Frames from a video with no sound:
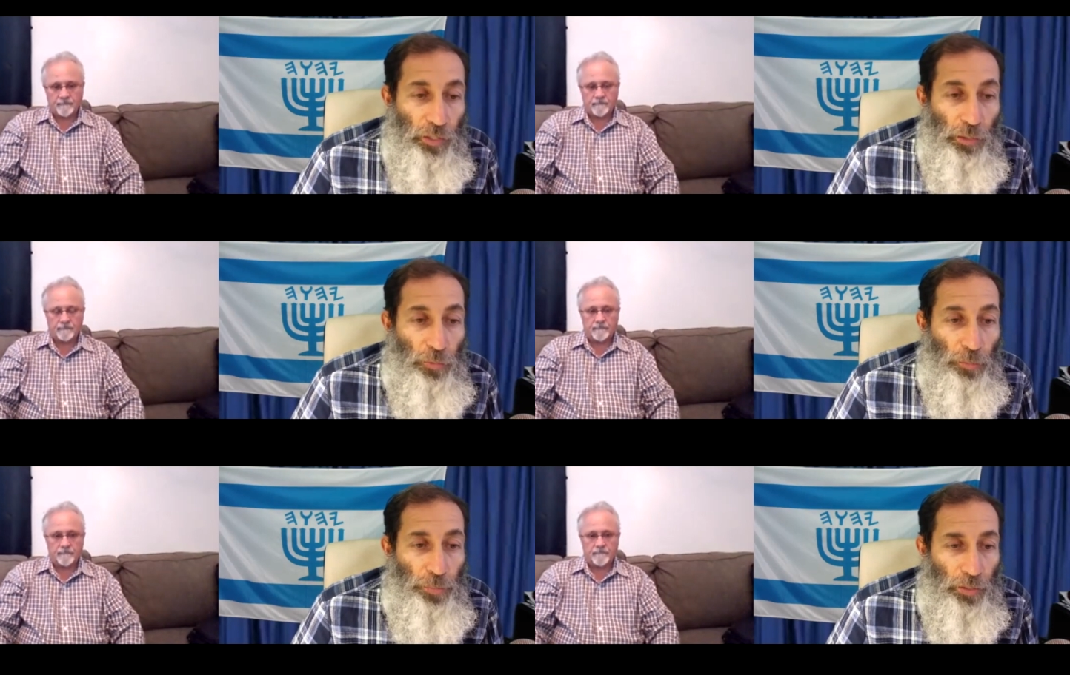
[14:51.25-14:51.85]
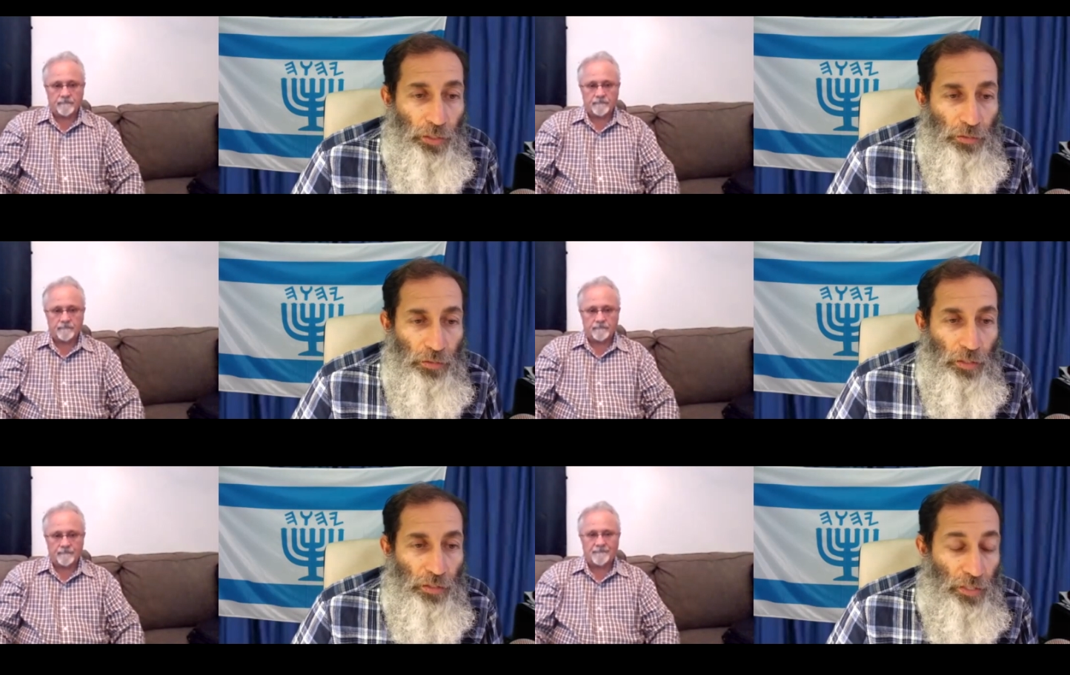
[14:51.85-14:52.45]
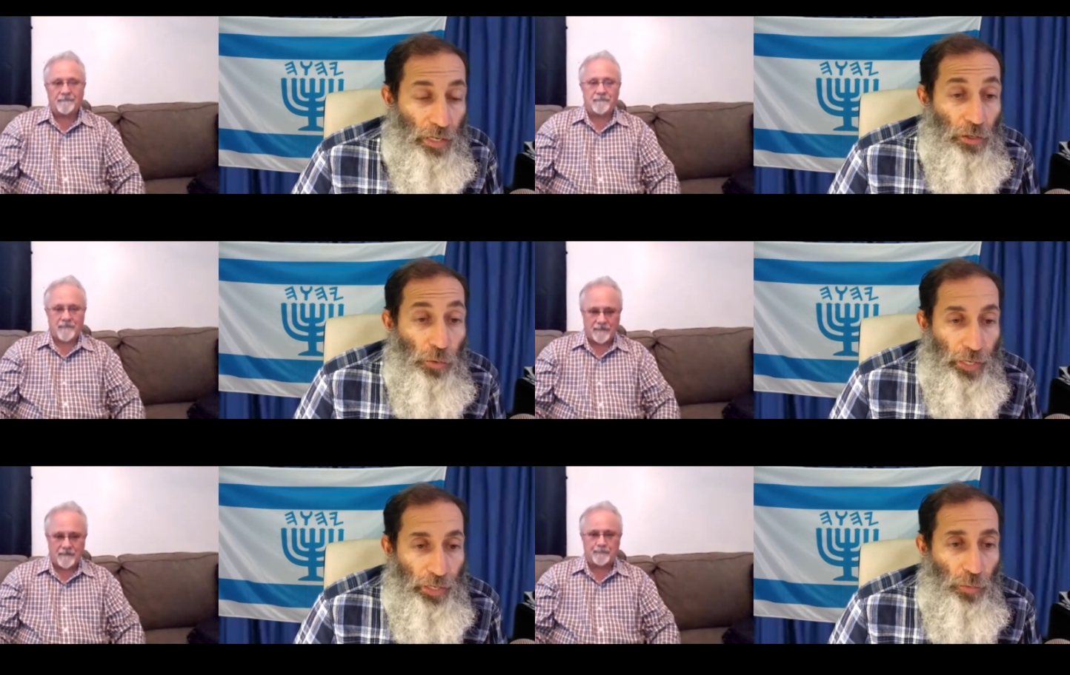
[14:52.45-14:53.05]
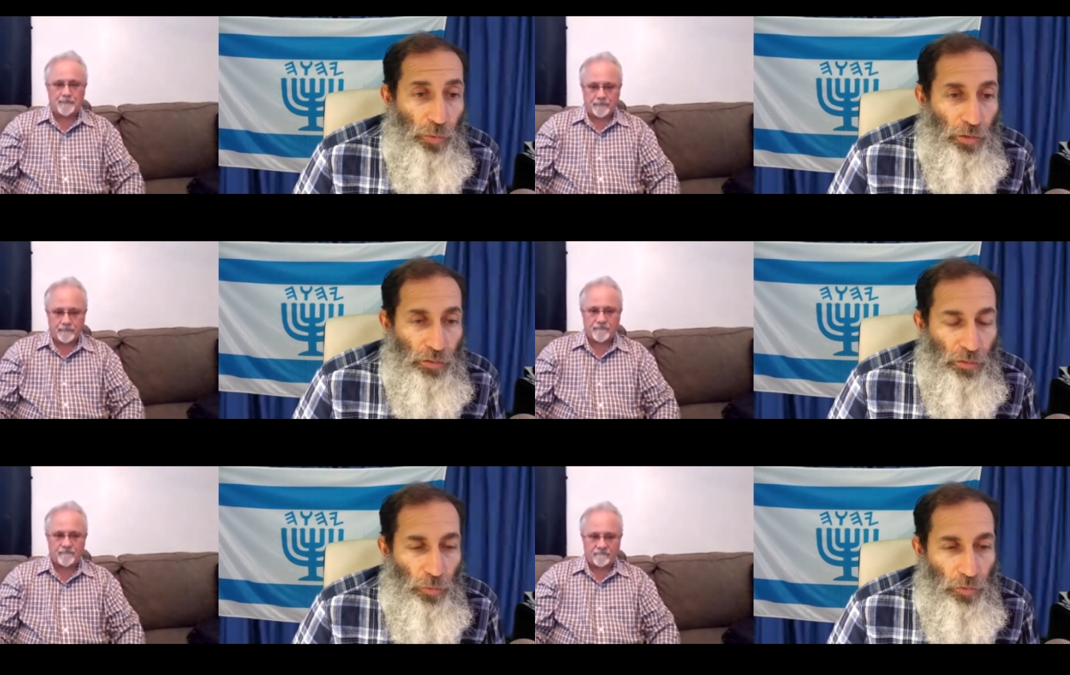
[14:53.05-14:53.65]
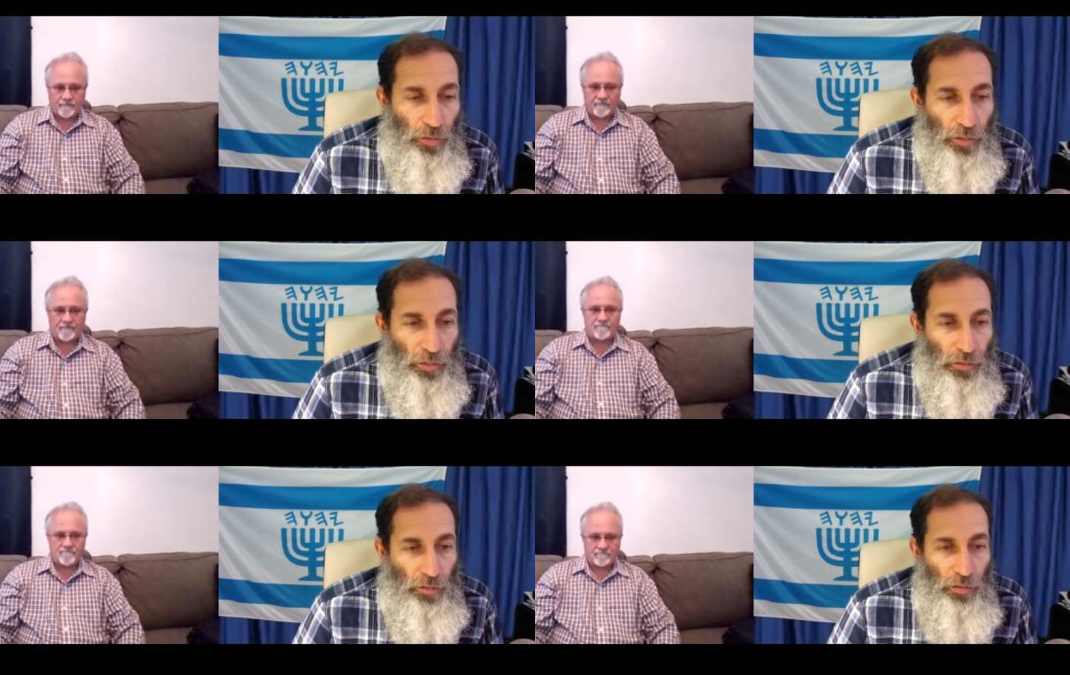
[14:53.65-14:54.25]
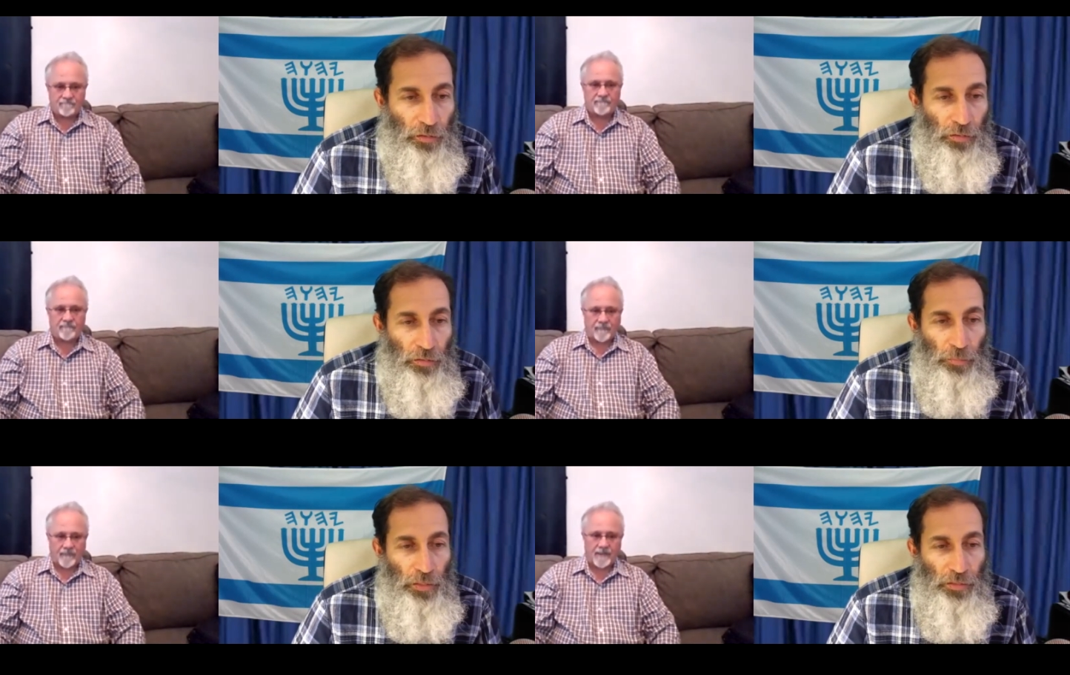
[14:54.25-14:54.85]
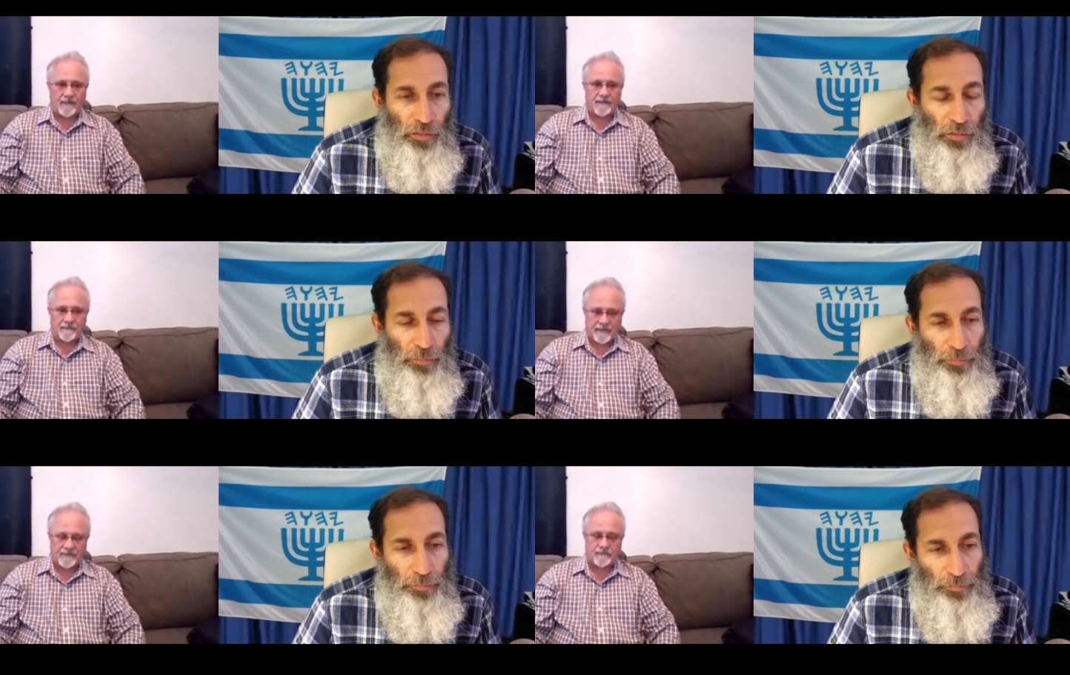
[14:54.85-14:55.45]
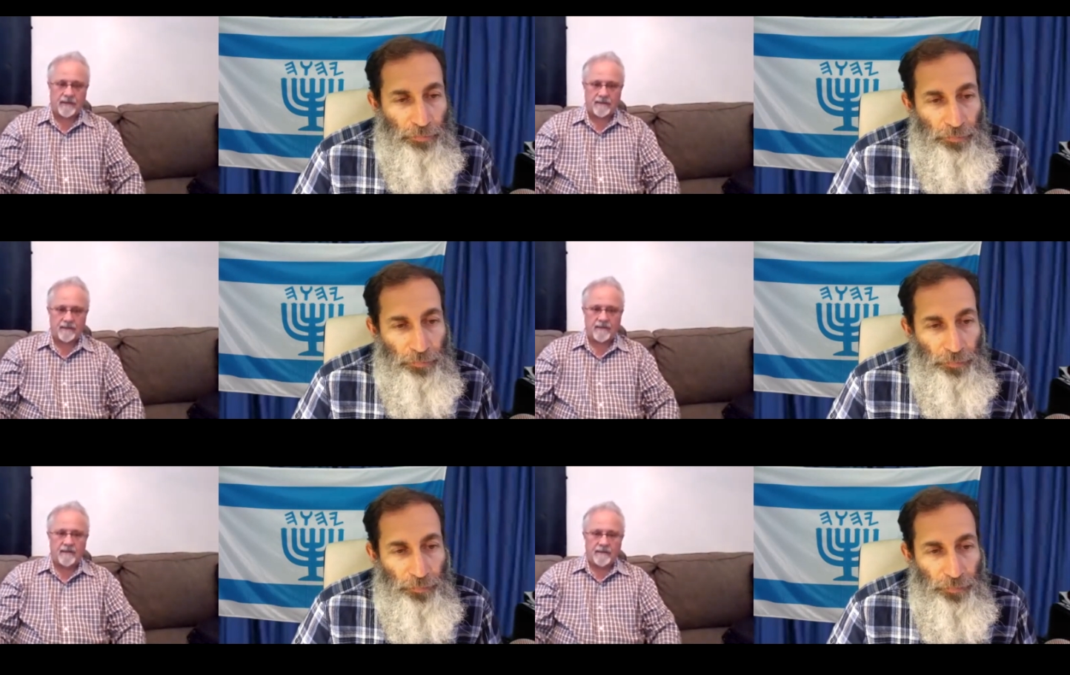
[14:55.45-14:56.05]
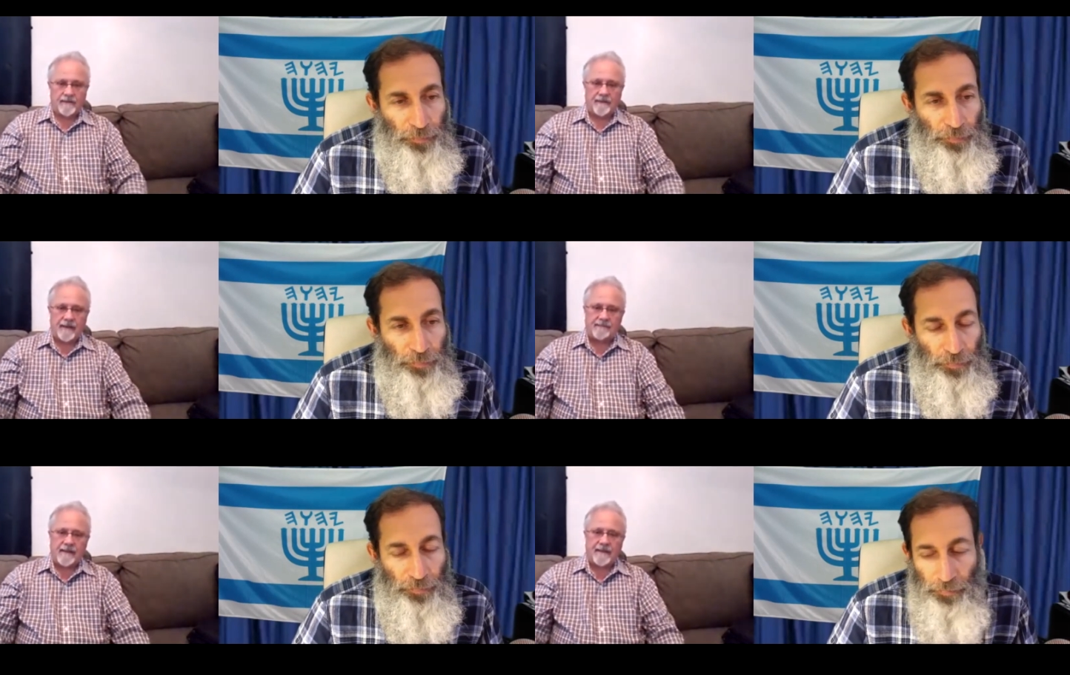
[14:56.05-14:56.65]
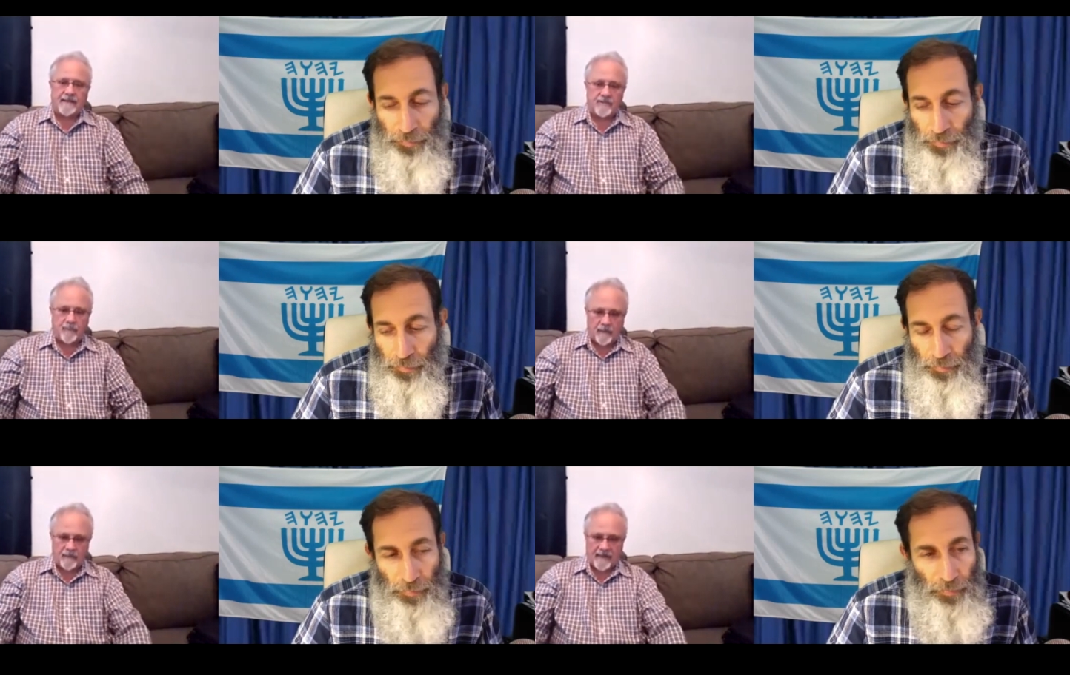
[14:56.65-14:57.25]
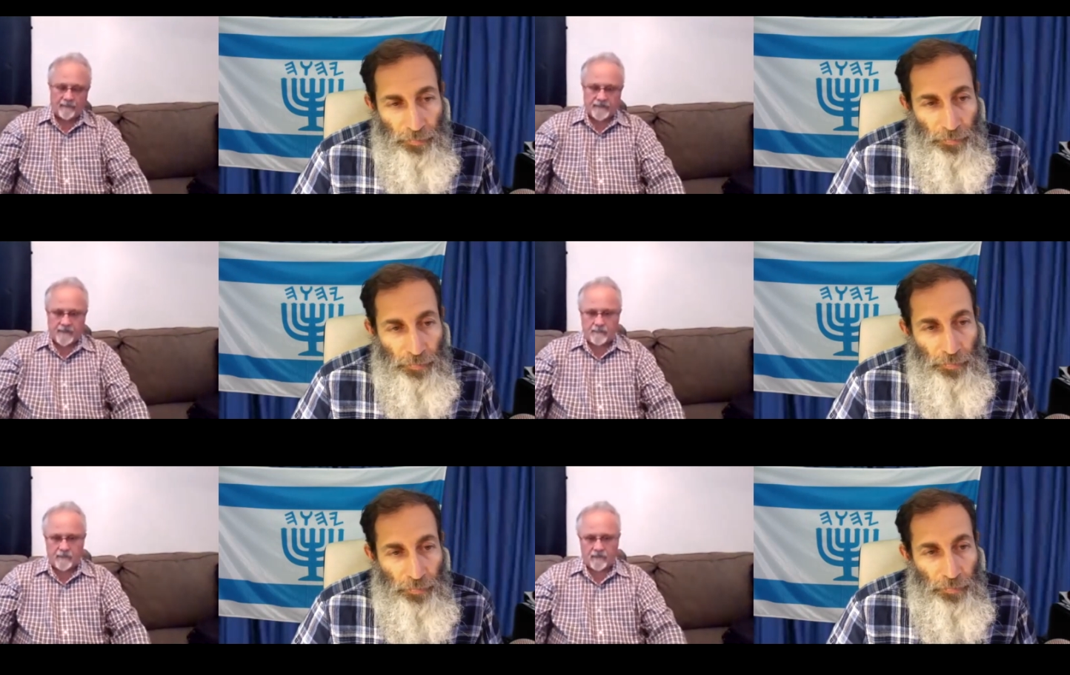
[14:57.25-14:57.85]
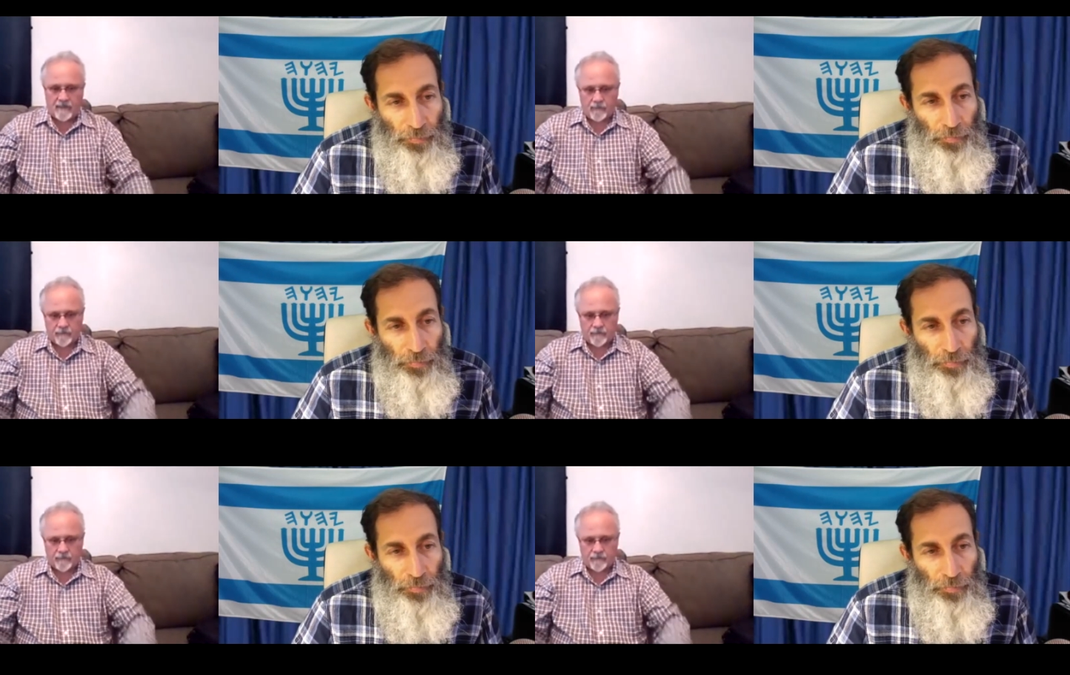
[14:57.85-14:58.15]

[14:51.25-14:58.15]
Speaker 1: in the wrong place, and it's not going anywhere. It's so thick and and messed
Speaker 2: up. That's right and, and that's the problem I have with chemo. Chemo